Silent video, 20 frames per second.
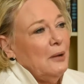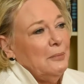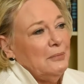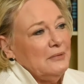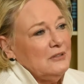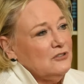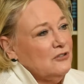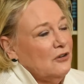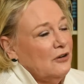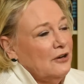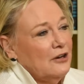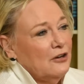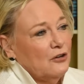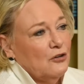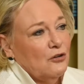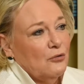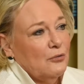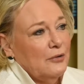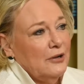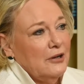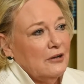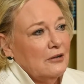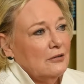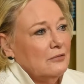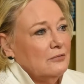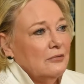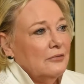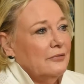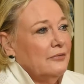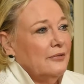up and started a
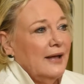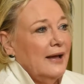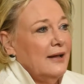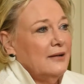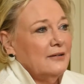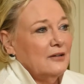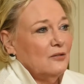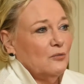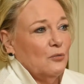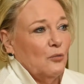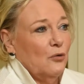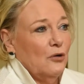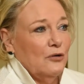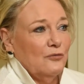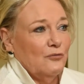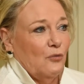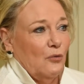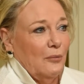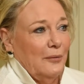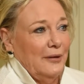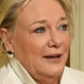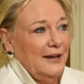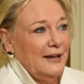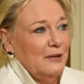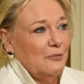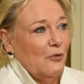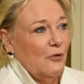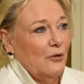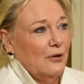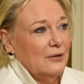career, that didn't work for me
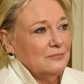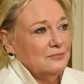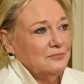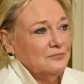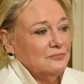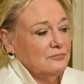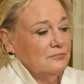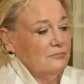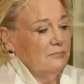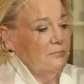anymore. If